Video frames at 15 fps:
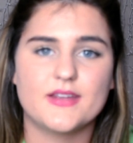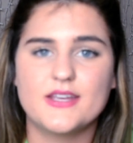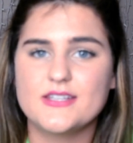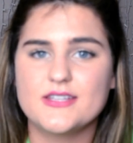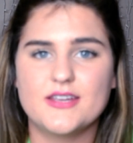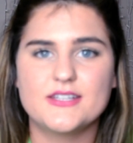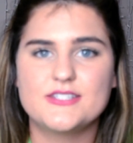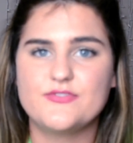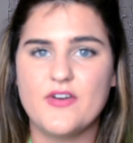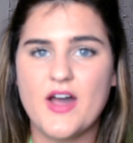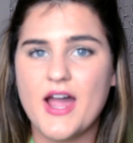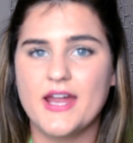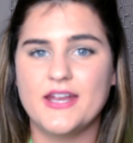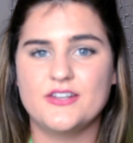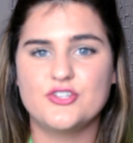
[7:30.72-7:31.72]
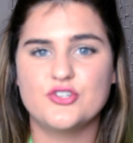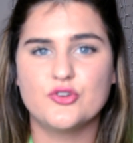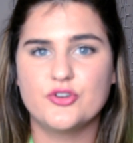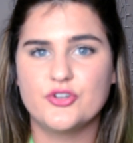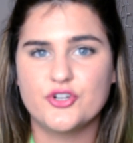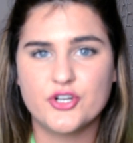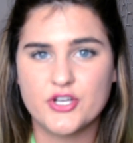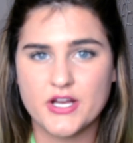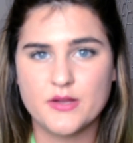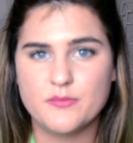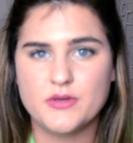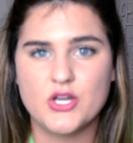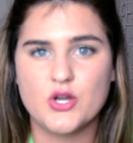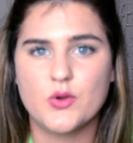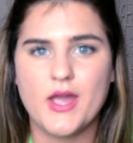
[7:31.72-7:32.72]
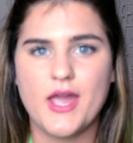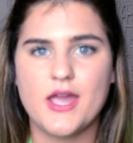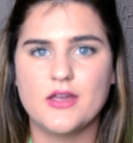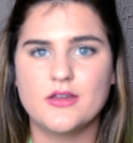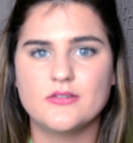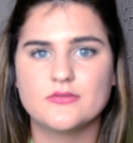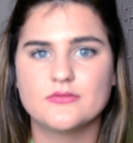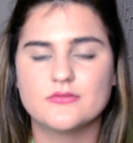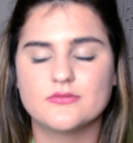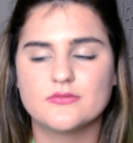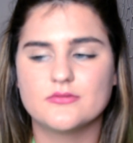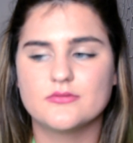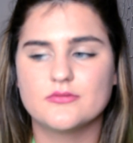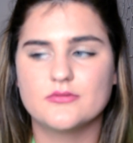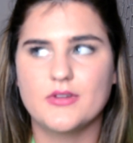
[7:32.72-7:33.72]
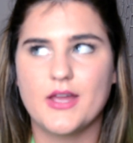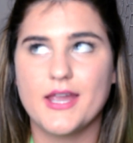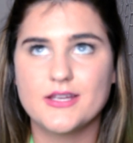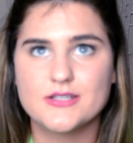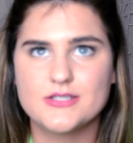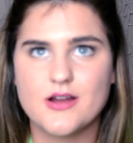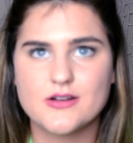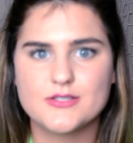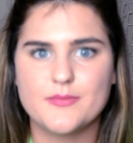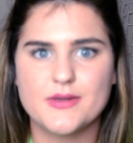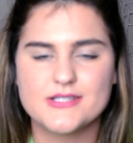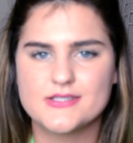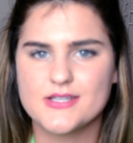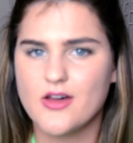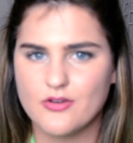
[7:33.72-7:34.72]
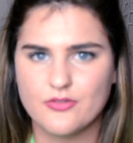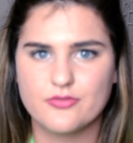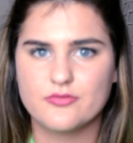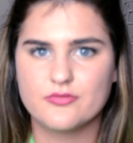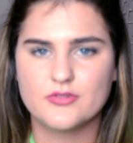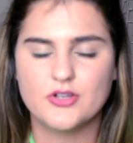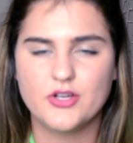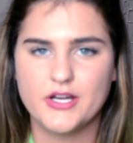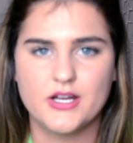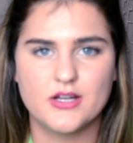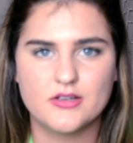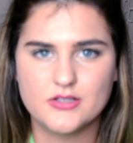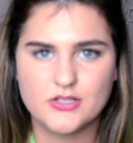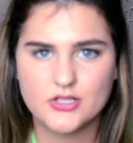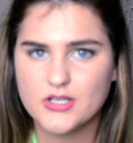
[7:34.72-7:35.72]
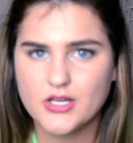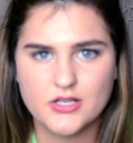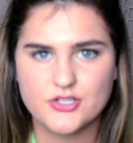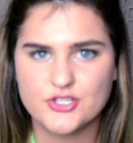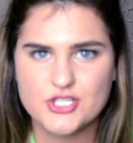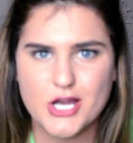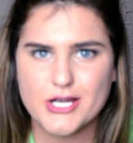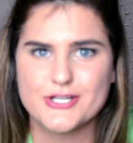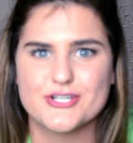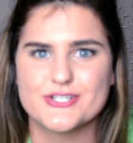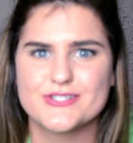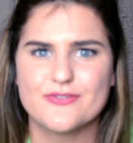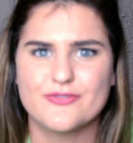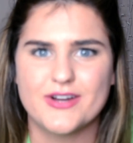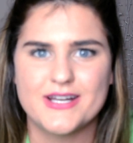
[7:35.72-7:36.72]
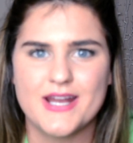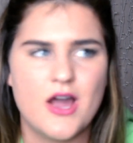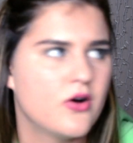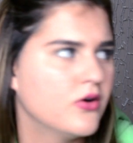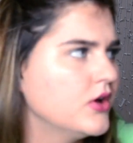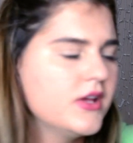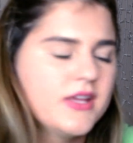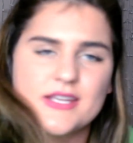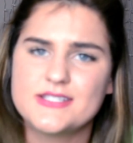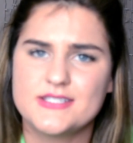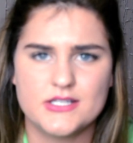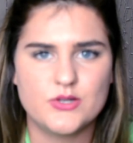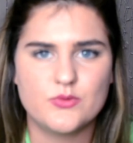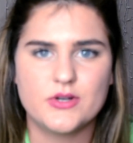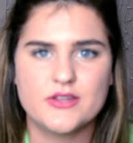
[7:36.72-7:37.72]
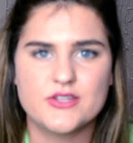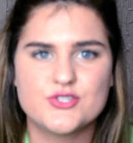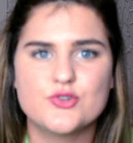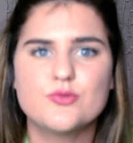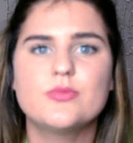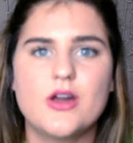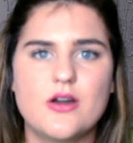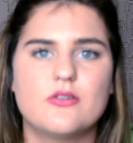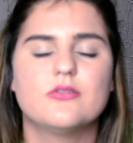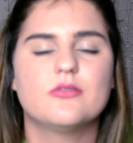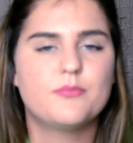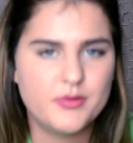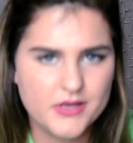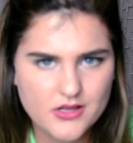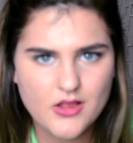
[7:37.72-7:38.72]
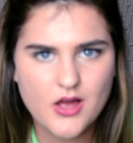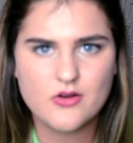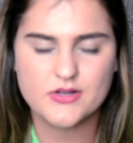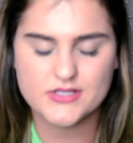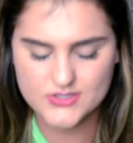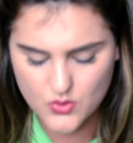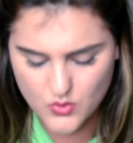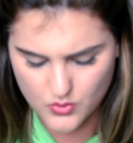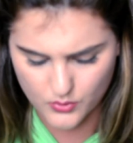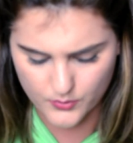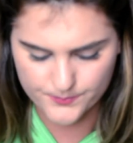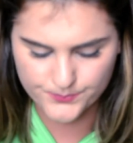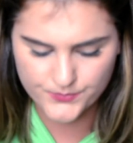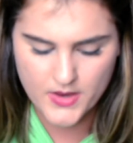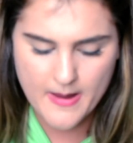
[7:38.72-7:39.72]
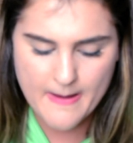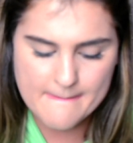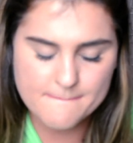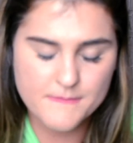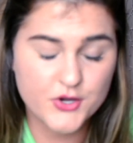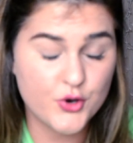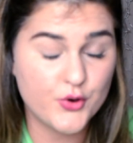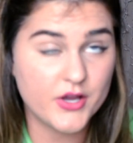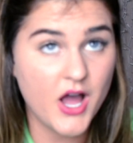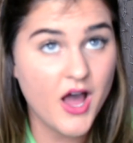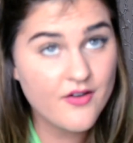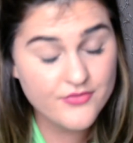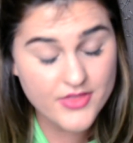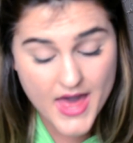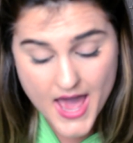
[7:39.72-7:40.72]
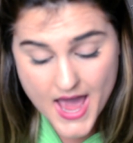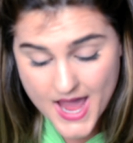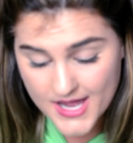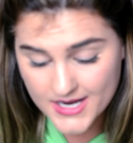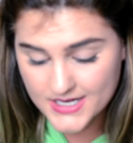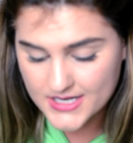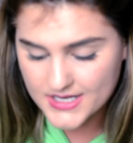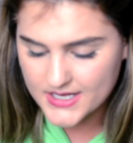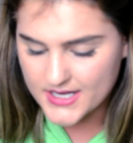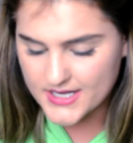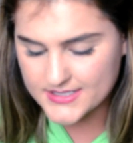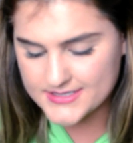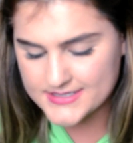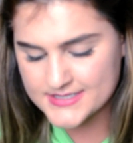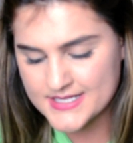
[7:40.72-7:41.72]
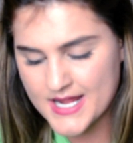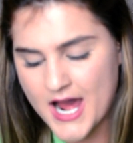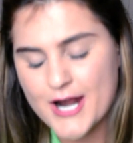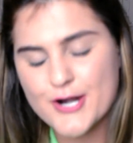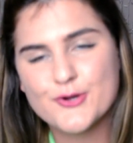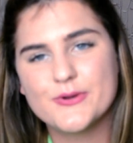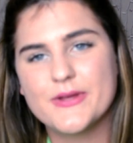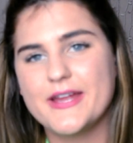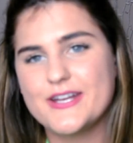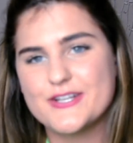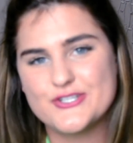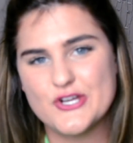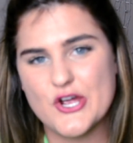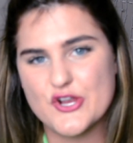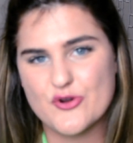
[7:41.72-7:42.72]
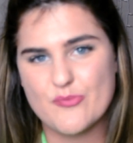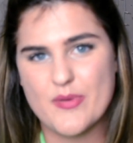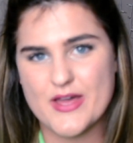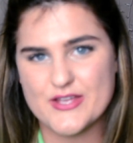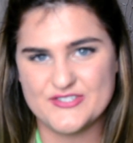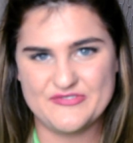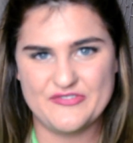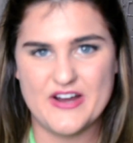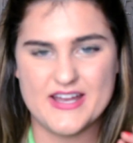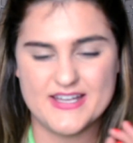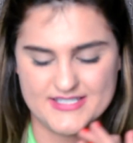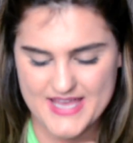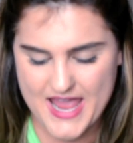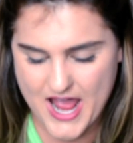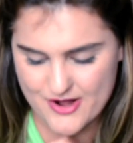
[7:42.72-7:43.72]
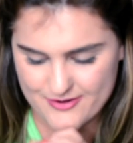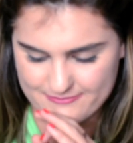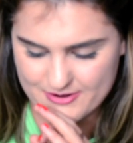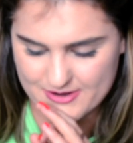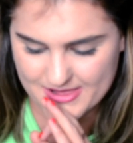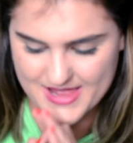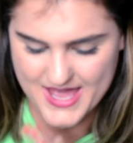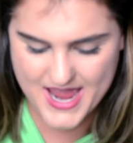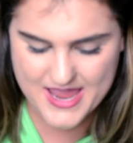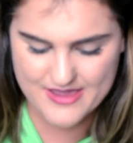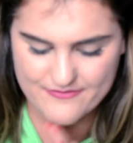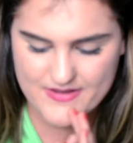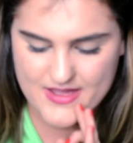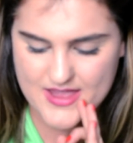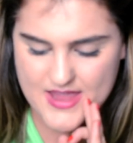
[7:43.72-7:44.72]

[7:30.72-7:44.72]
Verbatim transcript: It, it's fine. You're, you're going to be okay. I can talk to myself. Clara, you're good. You're talking to yourself right now. Is anyone in this room? No. Be alone. It's cool. But going off that, it's not okay to shut your best friends out of your life